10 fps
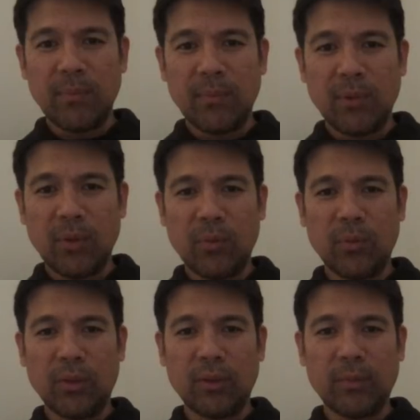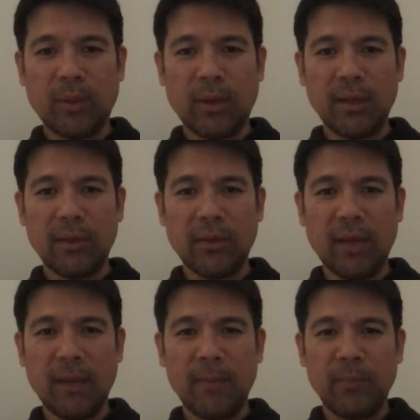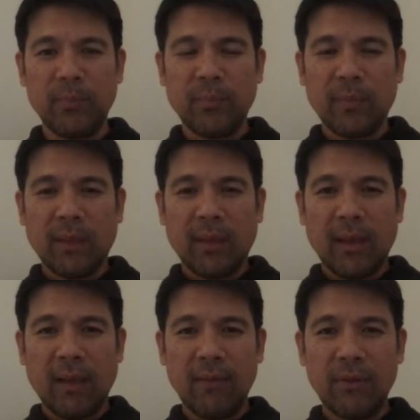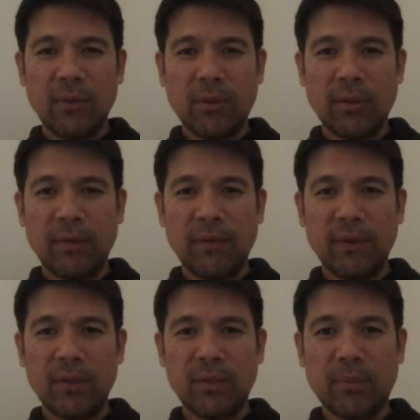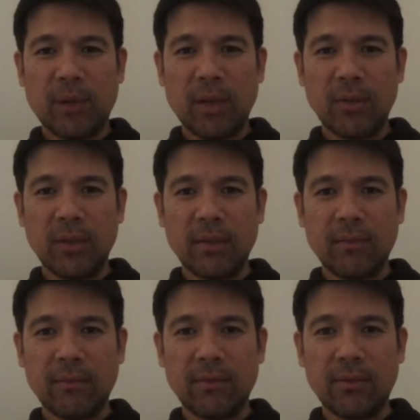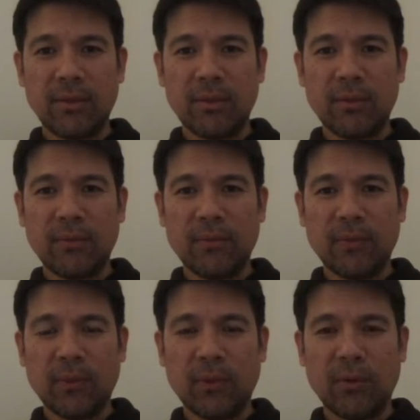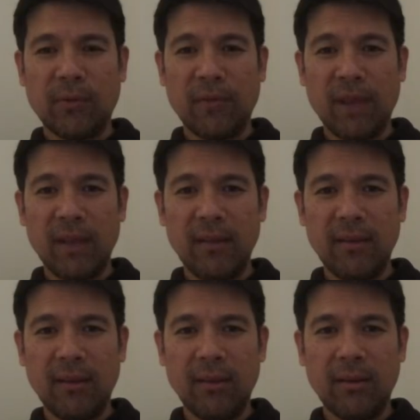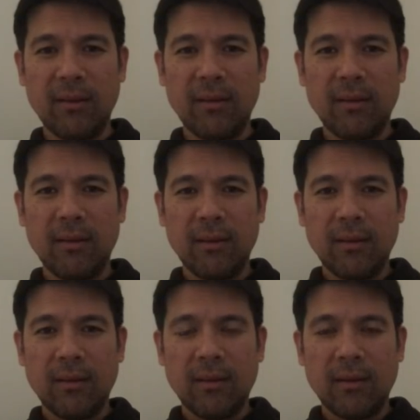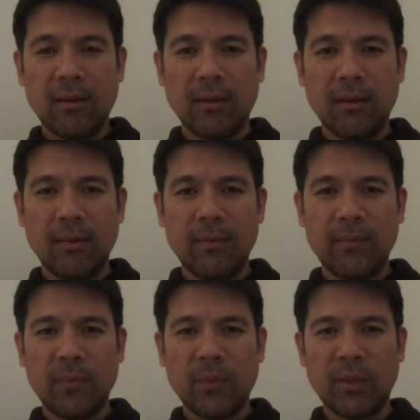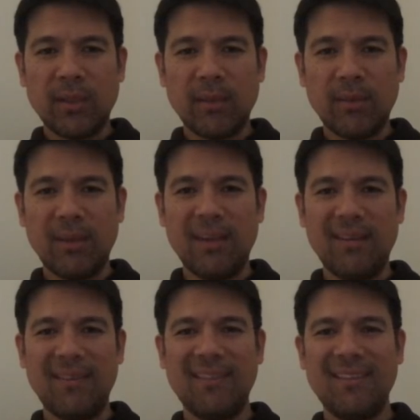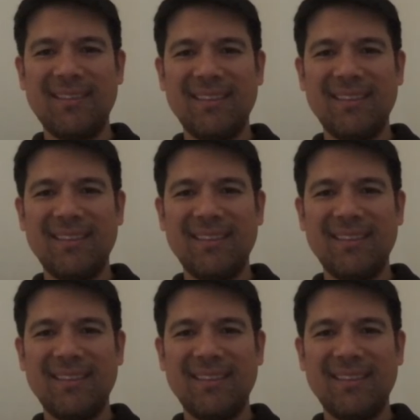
homework, party. Okay. Haven't you already finished project 0 for Fend? What does that mean?